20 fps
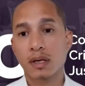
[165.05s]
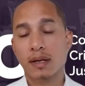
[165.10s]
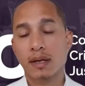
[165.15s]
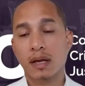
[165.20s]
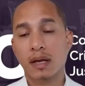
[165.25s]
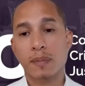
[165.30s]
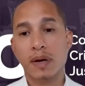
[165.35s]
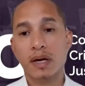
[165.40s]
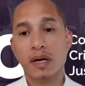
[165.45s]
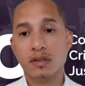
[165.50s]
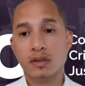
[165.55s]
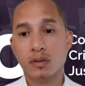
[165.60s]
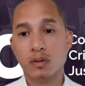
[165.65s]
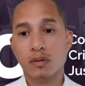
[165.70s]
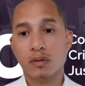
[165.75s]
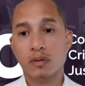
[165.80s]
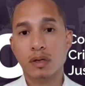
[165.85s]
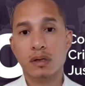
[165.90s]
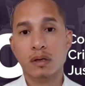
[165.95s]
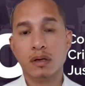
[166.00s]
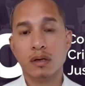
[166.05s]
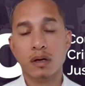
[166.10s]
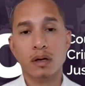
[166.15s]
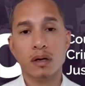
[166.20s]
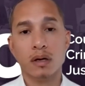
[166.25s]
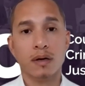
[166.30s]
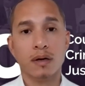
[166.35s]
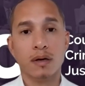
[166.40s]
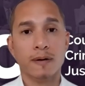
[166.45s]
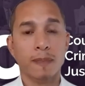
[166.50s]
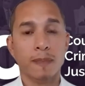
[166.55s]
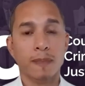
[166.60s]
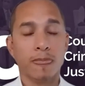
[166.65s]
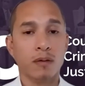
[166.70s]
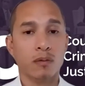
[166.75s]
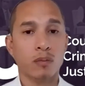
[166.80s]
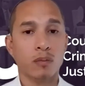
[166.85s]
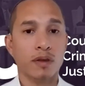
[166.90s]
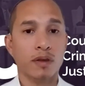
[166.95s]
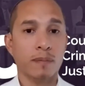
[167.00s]
Now, my story
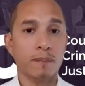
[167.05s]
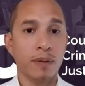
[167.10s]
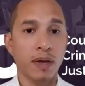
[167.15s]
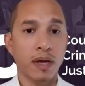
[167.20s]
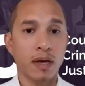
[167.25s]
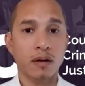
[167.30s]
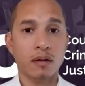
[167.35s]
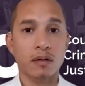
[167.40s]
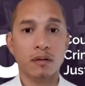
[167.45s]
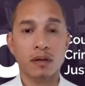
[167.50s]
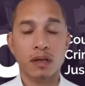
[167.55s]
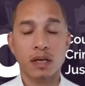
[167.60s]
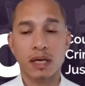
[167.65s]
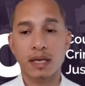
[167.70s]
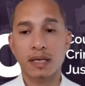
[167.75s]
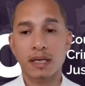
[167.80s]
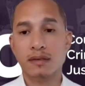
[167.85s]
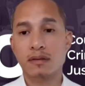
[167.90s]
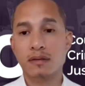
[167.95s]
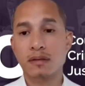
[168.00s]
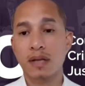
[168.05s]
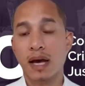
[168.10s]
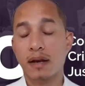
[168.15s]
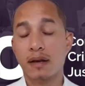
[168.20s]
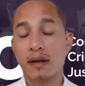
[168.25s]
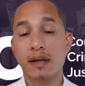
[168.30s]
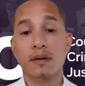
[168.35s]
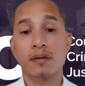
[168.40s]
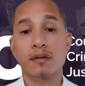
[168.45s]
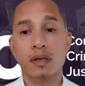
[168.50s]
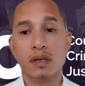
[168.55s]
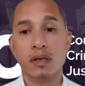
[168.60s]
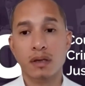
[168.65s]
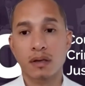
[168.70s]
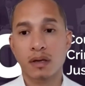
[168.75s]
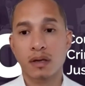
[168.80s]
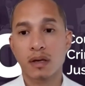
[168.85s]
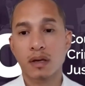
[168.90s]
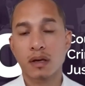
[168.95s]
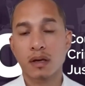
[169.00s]
with bail is not nearly
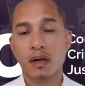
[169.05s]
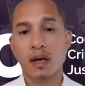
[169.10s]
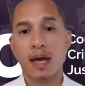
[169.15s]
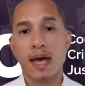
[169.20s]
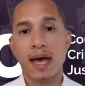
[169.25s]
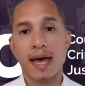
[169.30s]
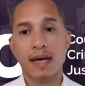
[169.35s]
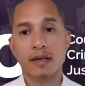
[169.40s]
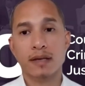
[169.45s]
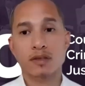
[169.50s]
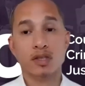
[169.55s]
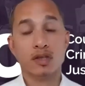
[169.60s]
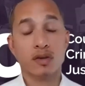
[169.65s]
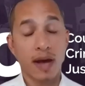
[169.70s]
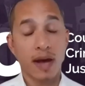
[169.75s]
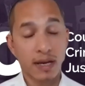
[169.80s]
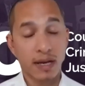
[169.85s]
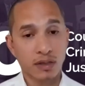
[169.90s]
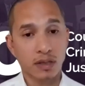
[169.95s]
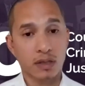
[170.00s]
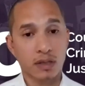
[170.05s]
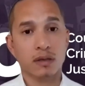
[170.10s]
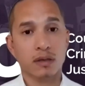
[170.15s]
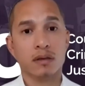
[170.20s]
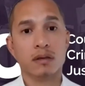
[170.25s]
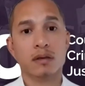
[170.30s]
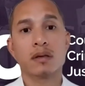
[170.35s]
as tragic